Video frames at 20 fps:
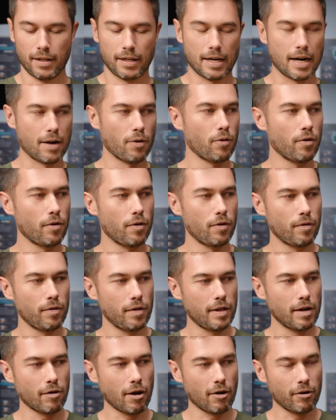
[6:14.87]
Now,
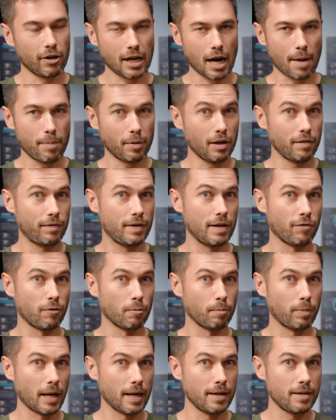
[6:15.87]
there are a couple of
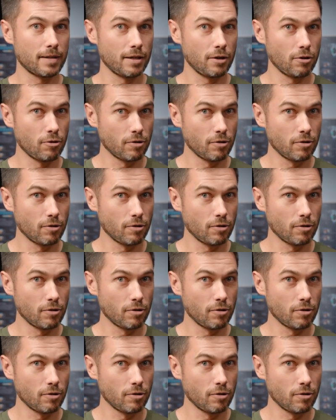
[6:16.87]
different plates that